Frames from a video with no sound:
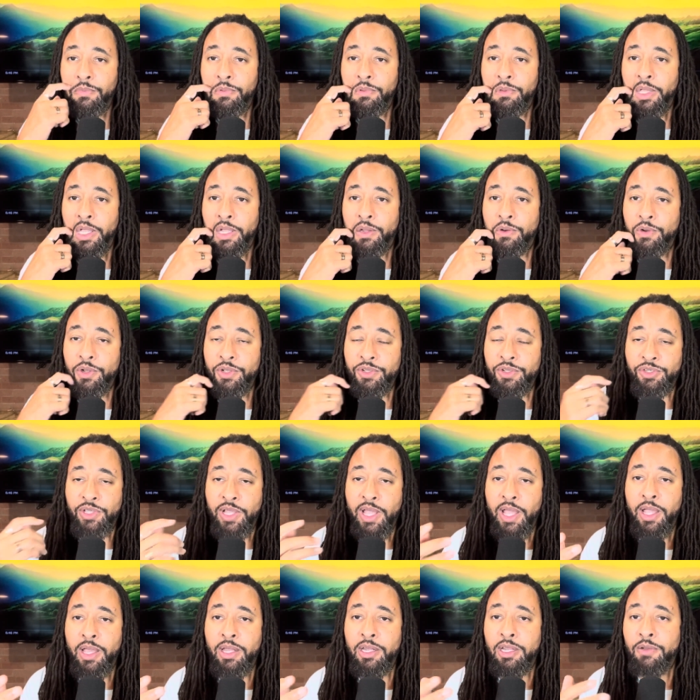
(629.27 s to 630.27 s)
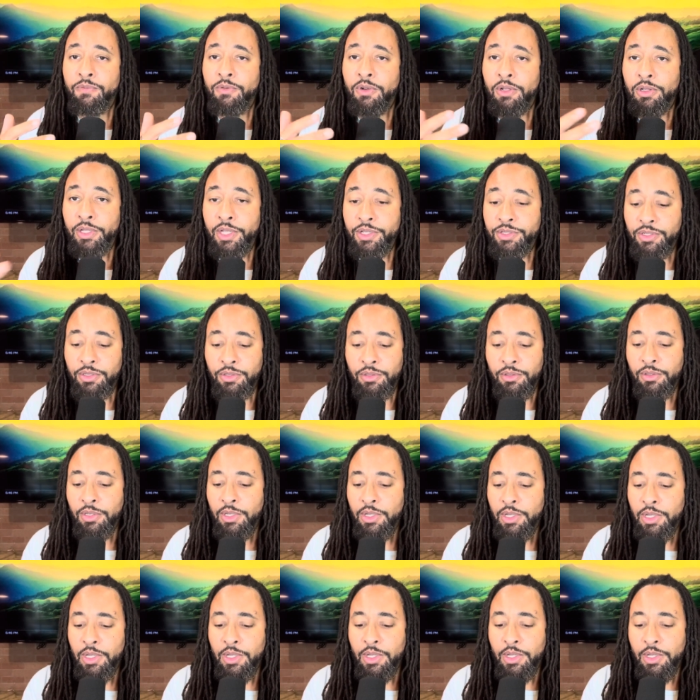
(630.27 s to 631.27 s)
like Christianity and religion,
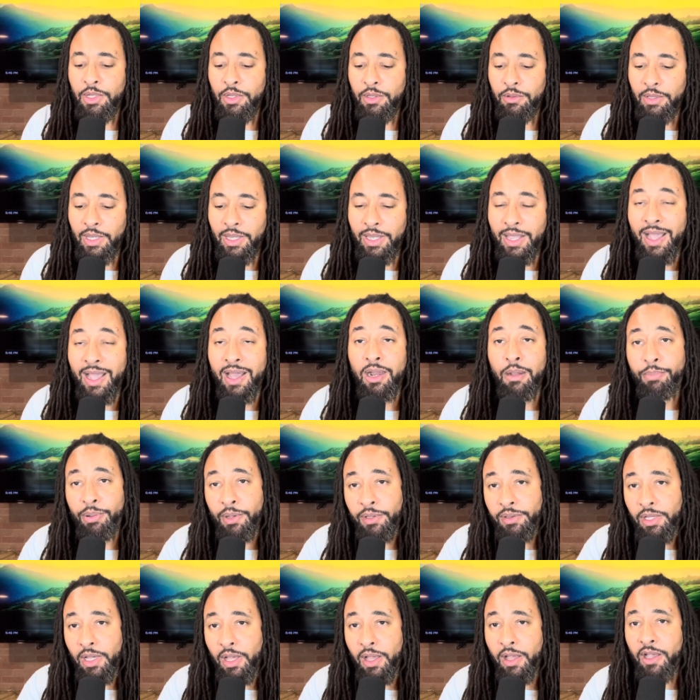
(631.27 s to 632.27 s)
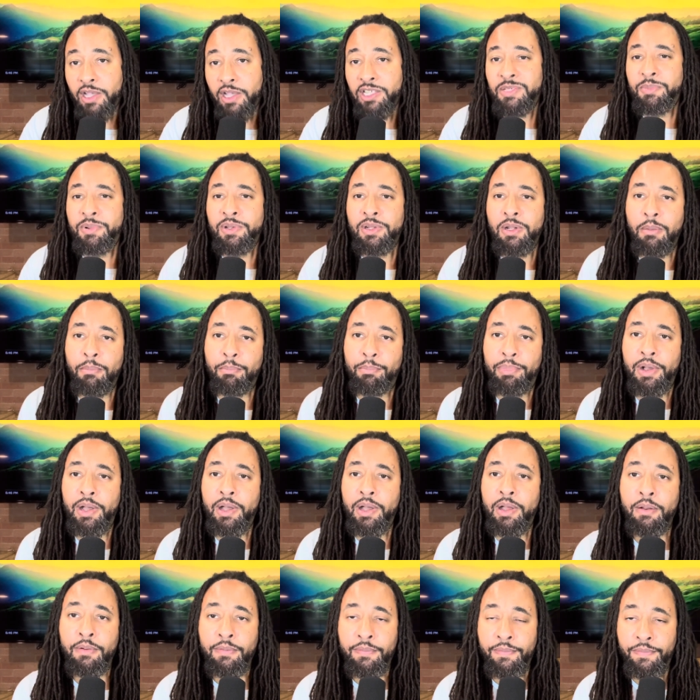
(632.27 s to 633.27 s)
they kind of put the husband
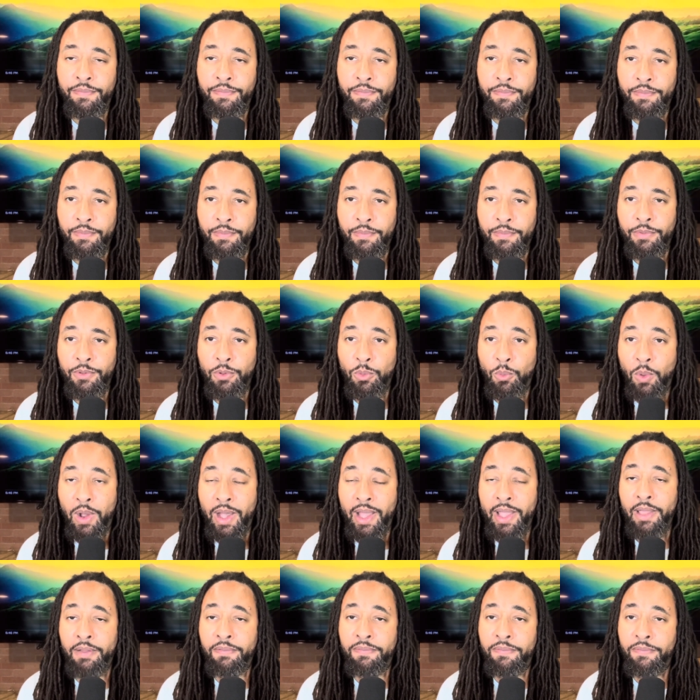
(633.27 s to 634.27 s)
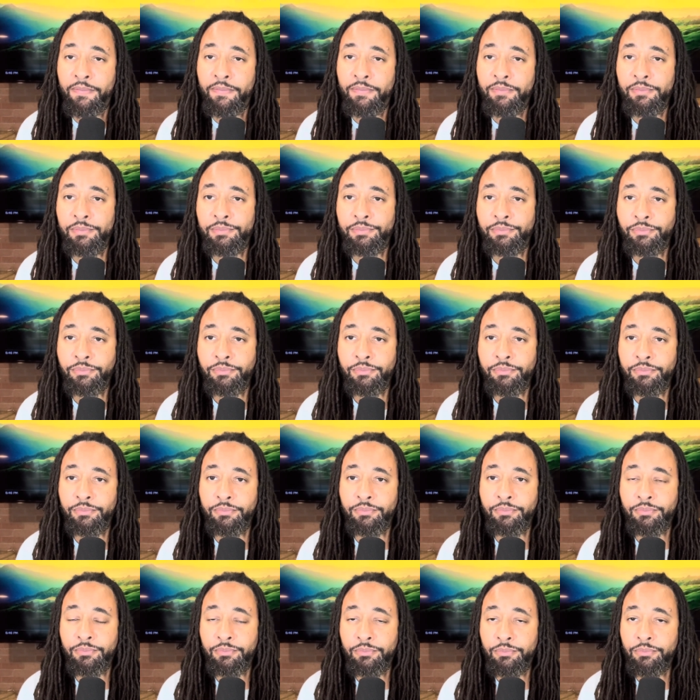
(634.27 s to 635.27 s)
above the wife.
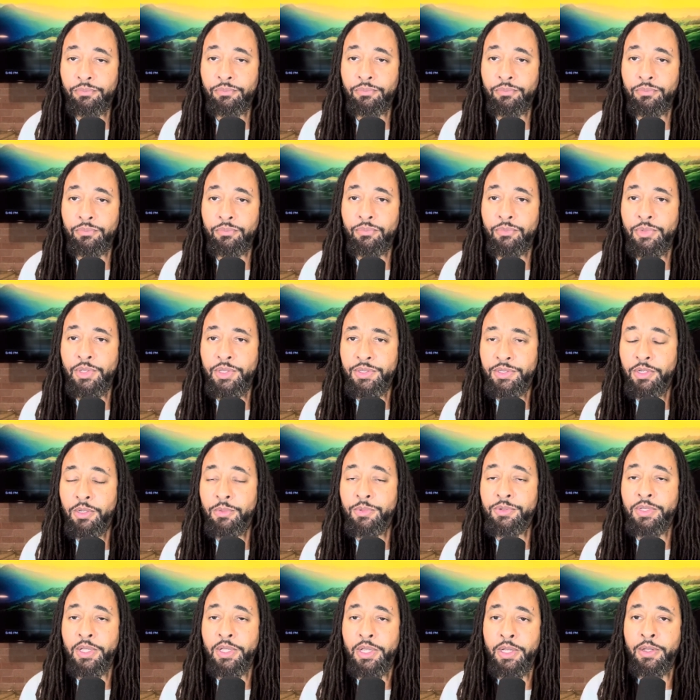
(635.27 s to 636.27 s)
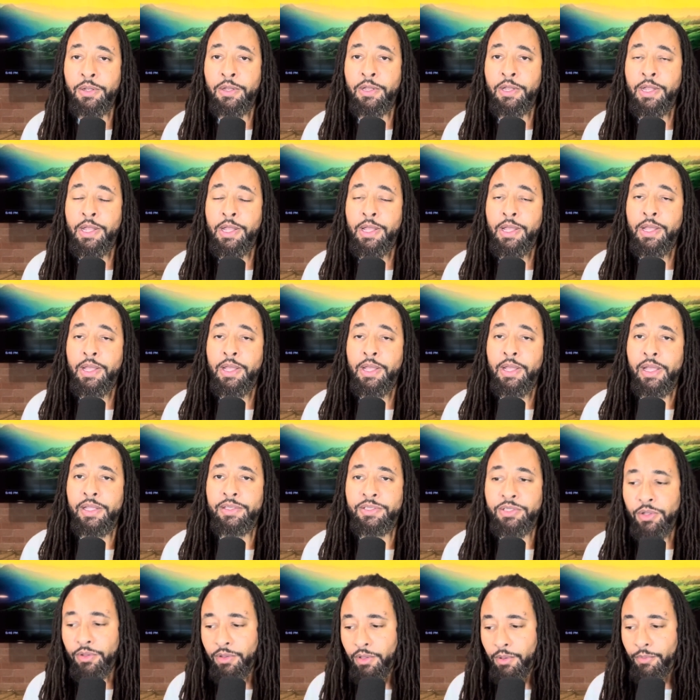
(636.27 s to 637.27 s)
You see what I'm saying? And
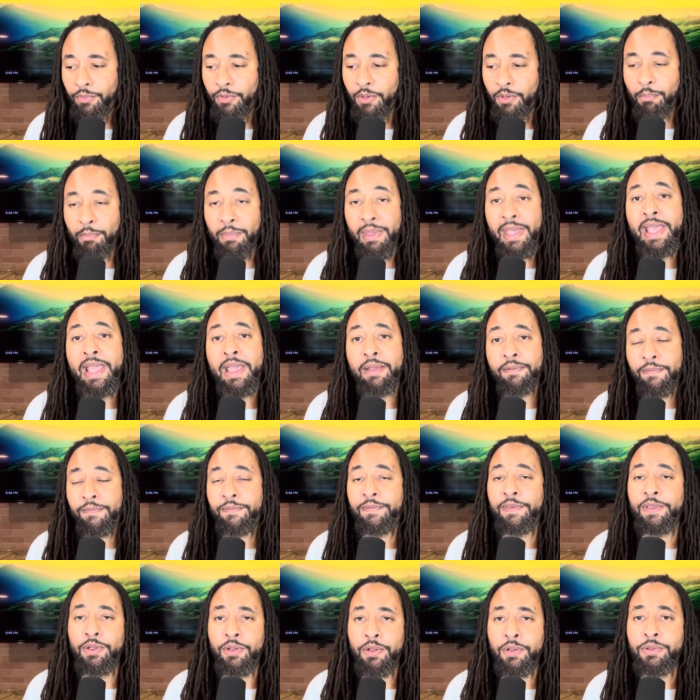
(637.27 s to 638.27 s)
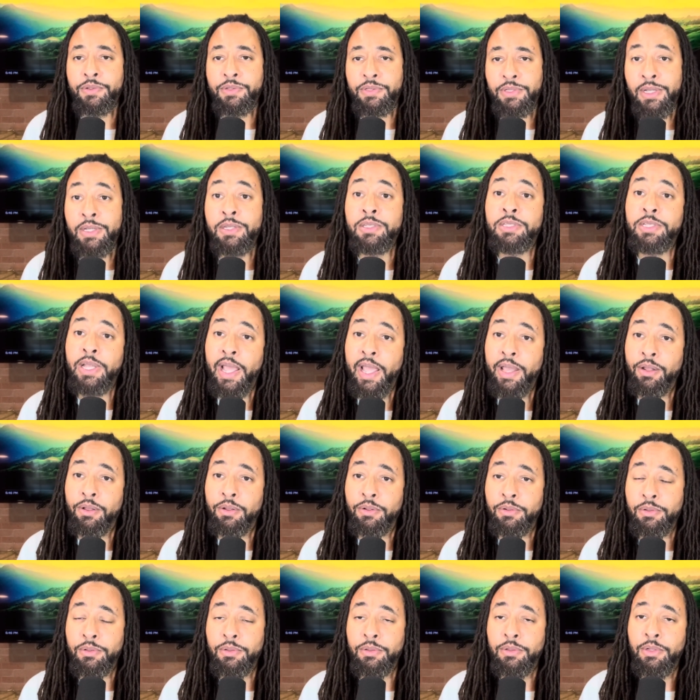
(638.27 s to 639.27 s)
so the, the man feels
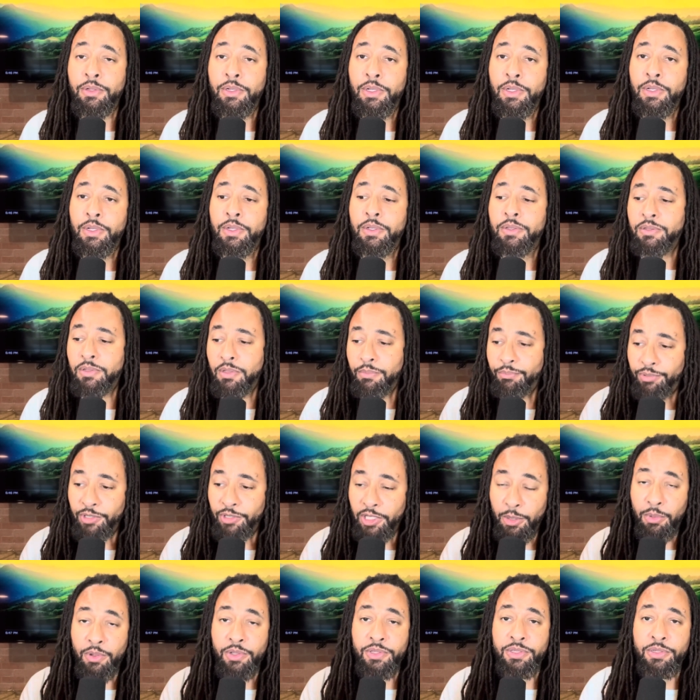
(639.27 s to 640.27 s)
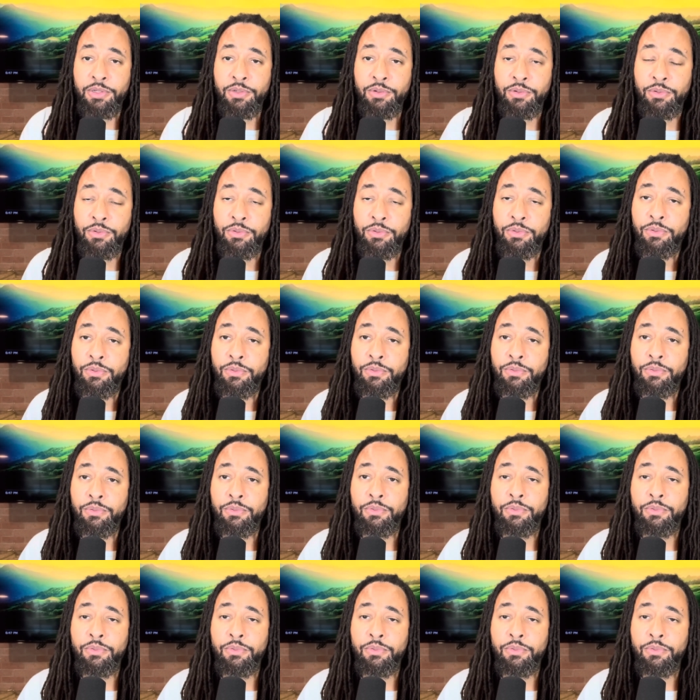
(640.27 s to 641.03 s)
entitled to be able to,